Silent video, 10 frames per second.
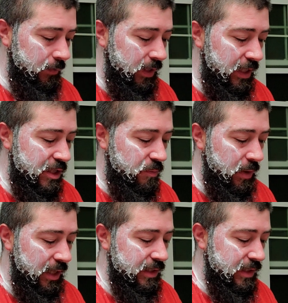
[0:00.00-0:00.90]
each
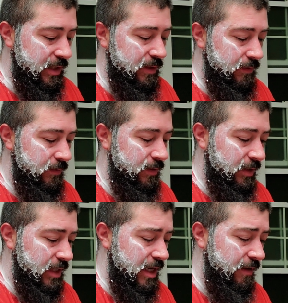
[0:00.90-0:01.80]
base
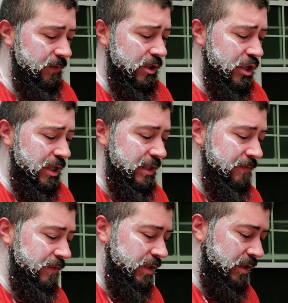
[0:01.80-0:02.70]
kind of
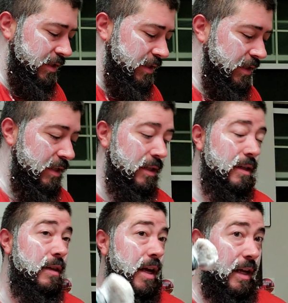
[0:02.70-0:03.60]
achieves
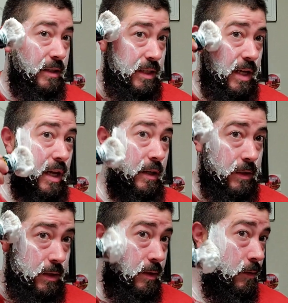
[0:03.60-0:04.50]
that
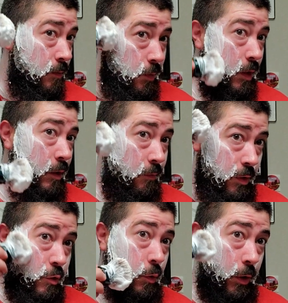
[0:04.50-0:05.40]
status
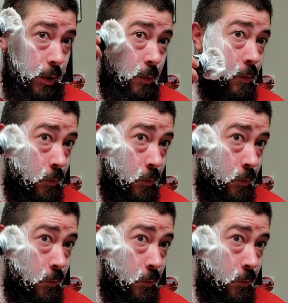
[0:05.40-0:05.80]
individually